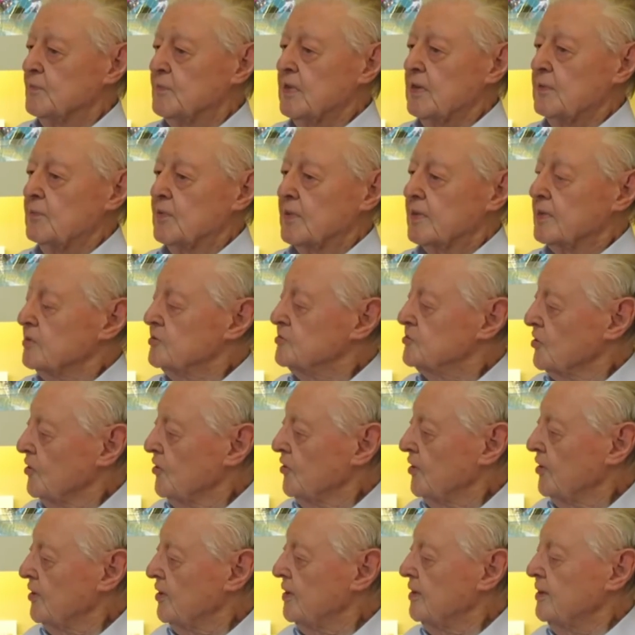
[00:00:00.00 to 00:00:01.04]
People
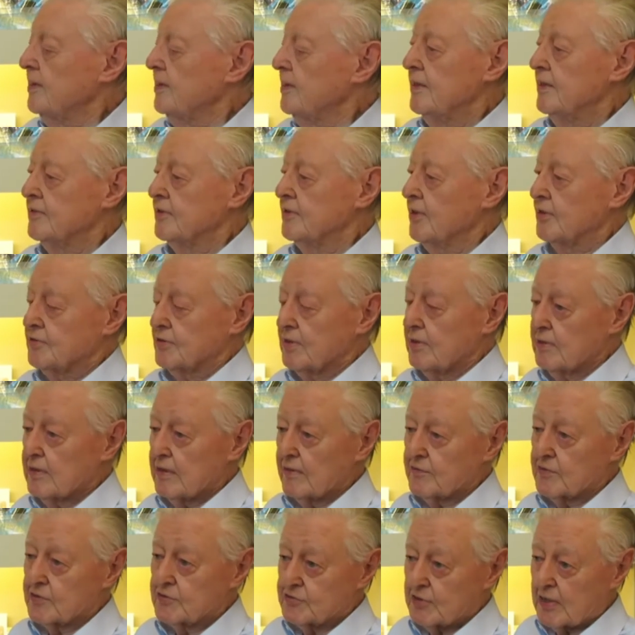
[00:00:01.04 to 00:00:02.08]
enjoy not
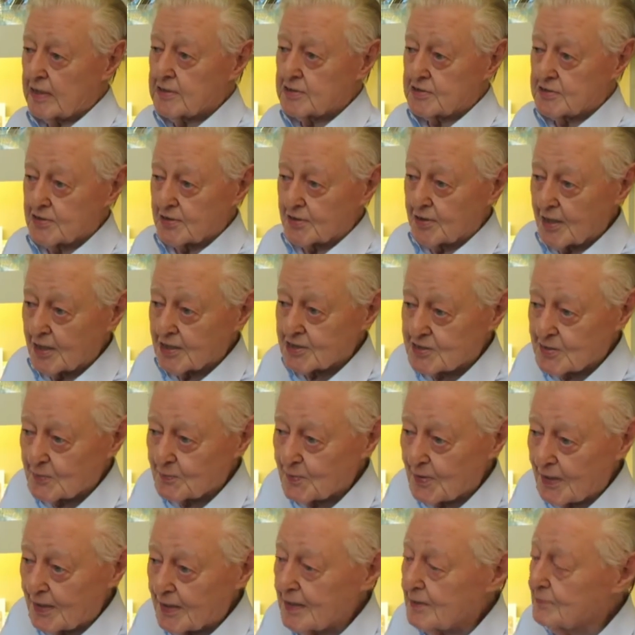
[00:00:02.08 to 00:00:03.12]
only the drinks that are
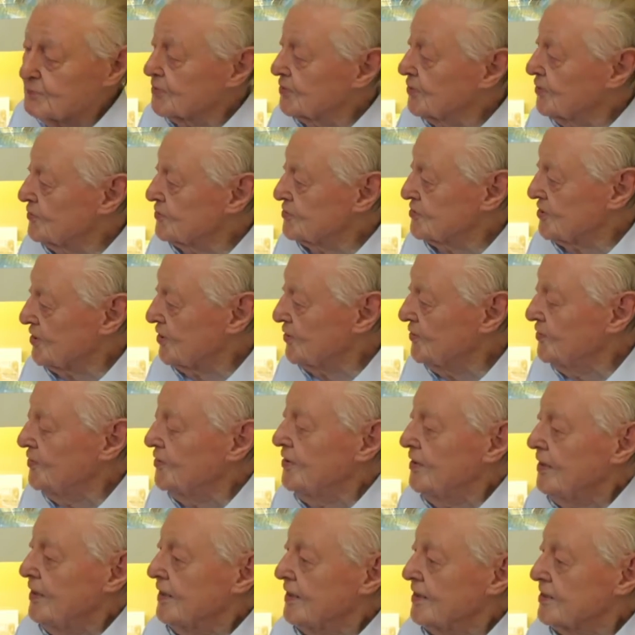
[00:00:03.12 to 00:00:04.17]
supplied, but also
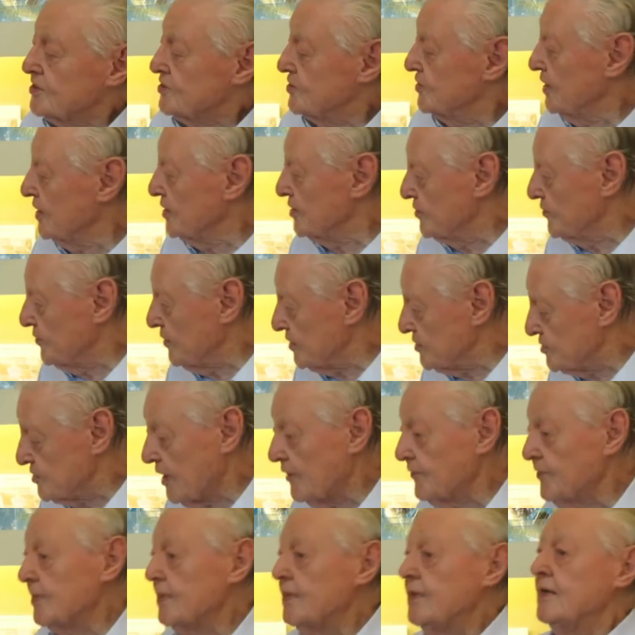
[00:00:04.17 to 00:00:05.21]
listening to each
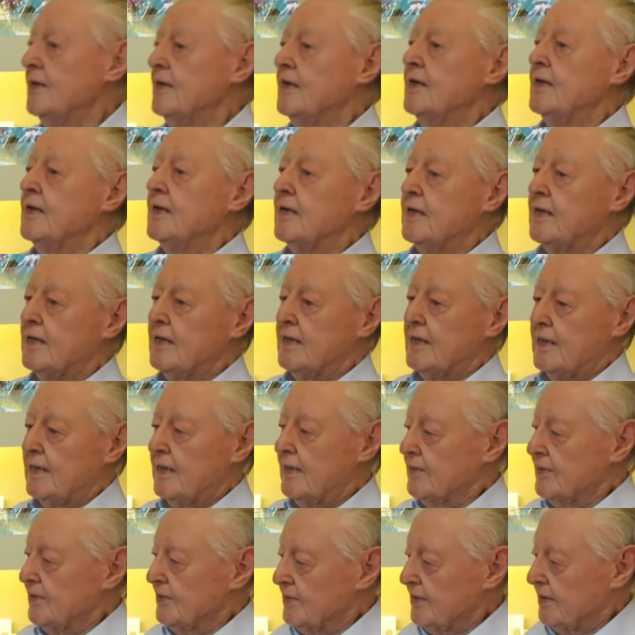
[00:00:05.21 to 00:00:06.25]
other,
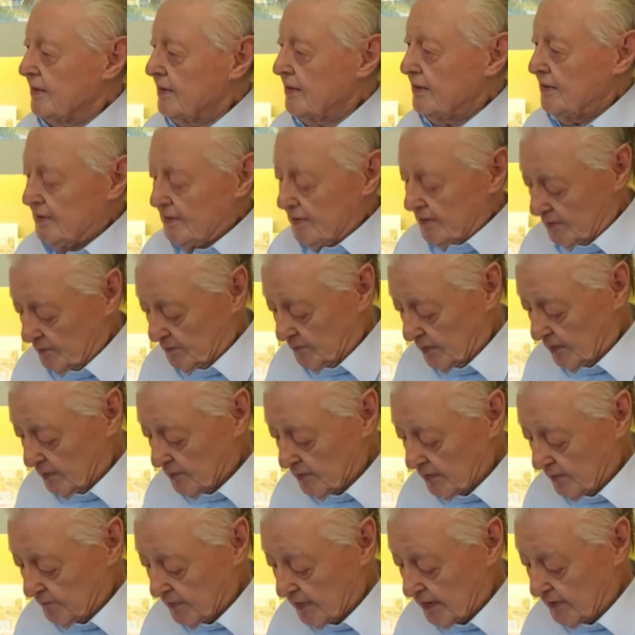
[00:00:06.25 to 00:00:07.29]
and
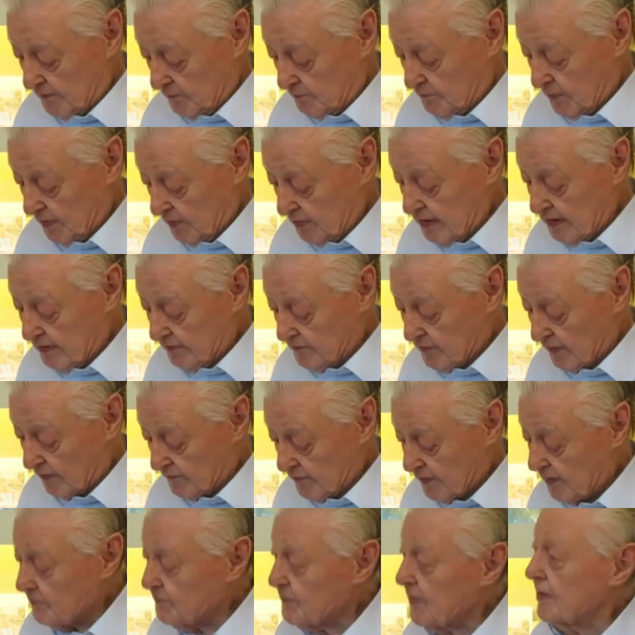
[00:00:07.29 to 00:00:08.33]
they believe
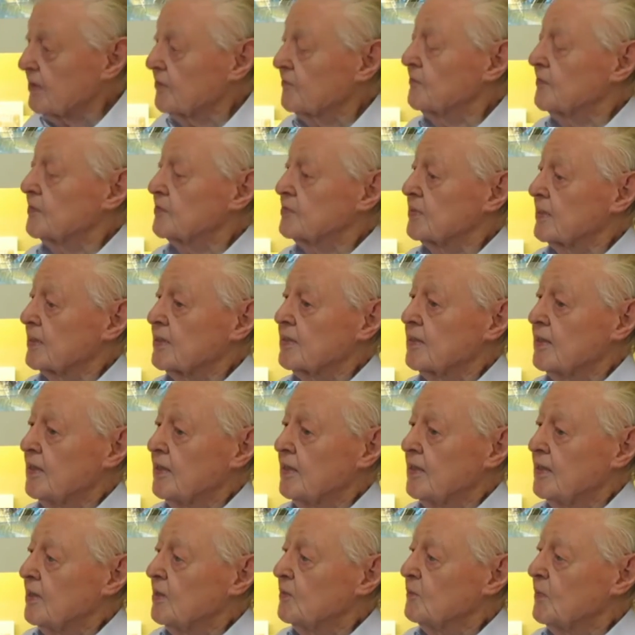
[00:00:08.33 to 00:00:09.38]
that they're benefiting
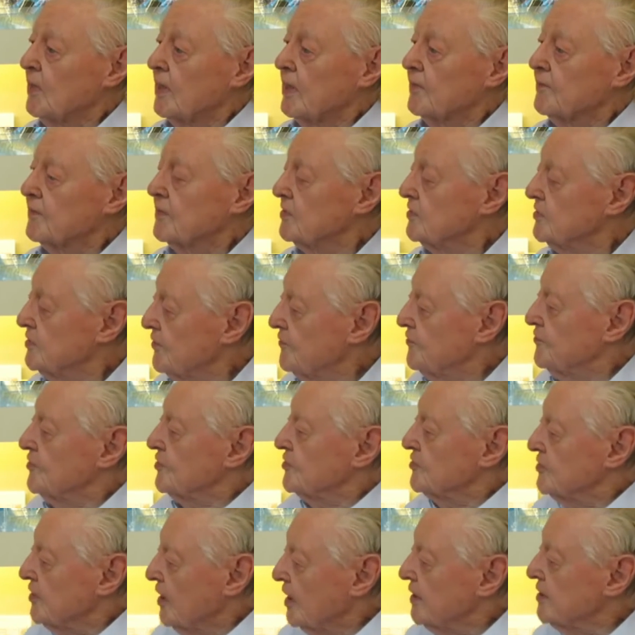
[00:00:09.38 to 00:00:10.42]
by the
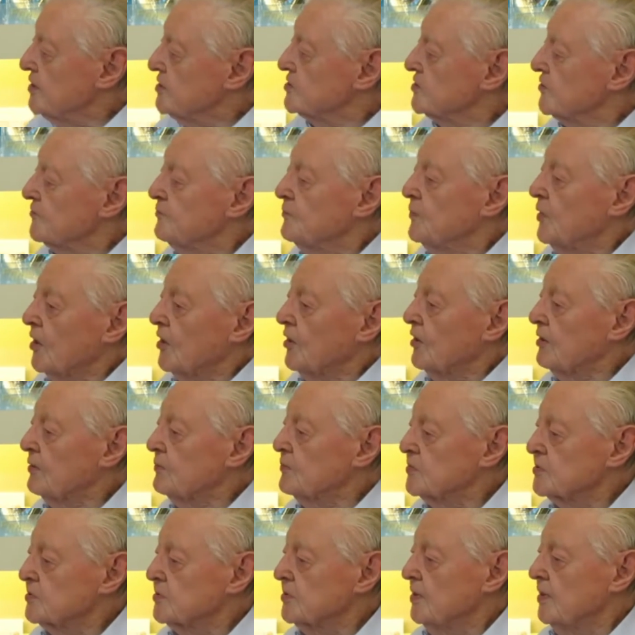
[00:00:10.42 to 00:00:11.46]
different kinds of
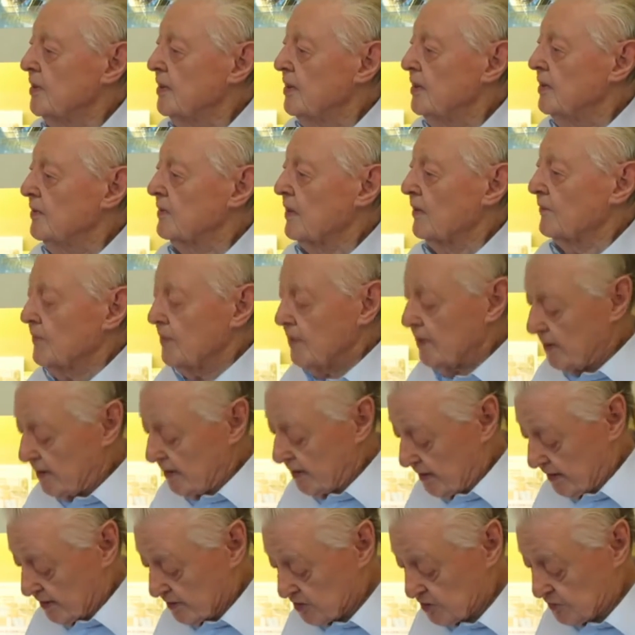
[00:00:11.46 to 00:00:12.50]
poems that they
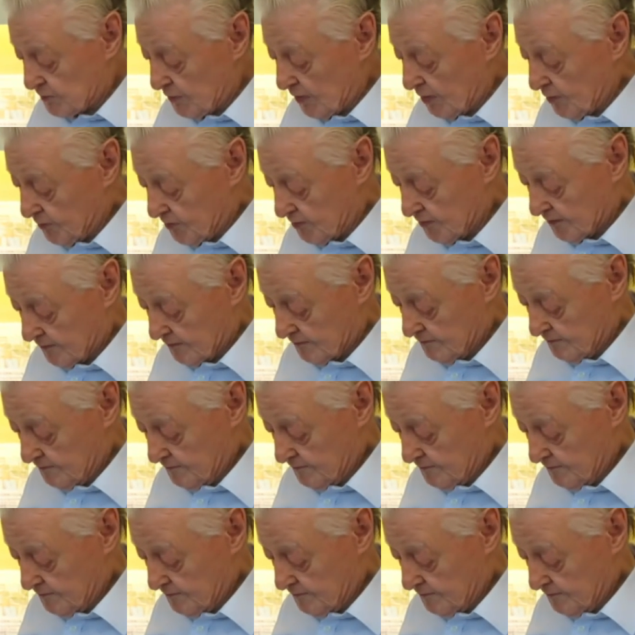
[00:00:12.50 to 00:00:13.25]
hear spoken.